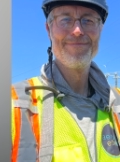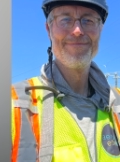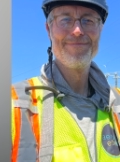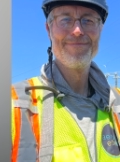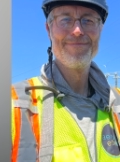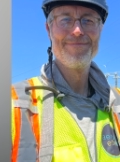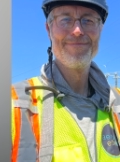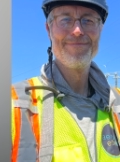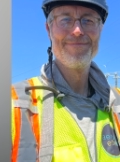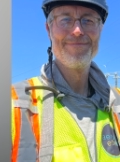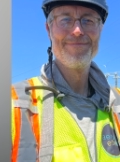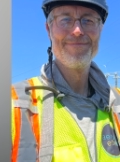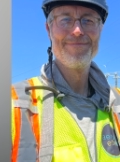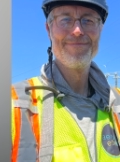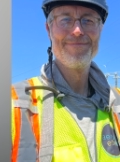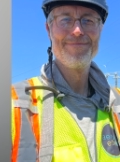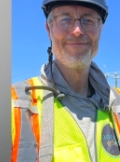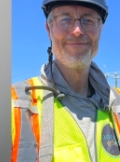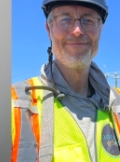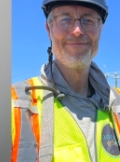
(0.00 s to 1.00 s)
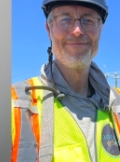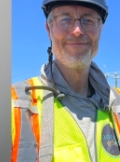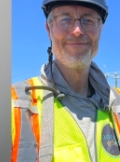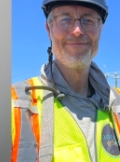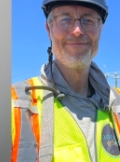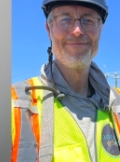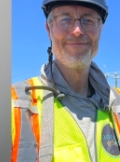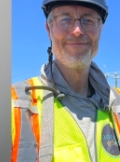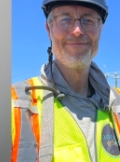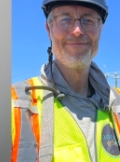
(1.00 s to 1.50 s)
dedicated so much
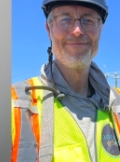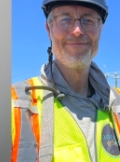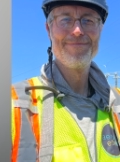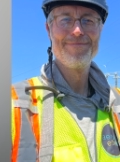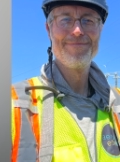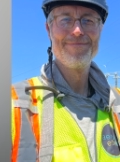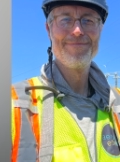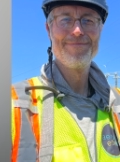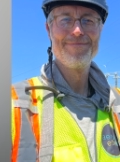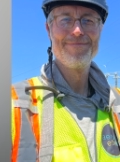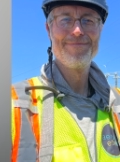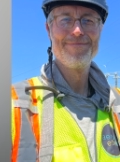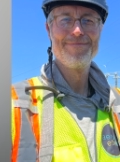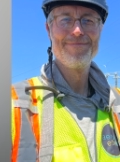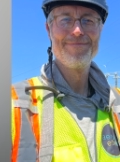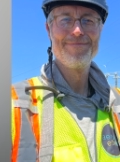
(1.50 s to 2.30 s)
of my career to.